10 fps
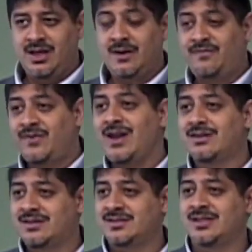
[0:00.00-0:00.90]
In
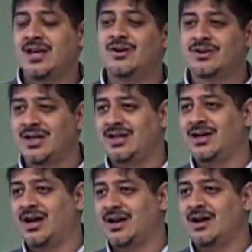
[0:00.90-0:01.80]
faith is saying, okay,
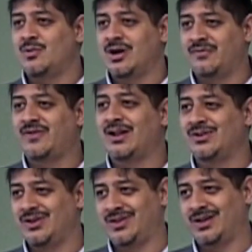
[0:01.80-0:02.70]
God, I want to
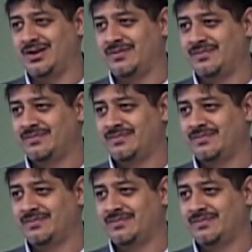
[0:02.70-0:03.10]
follow you there.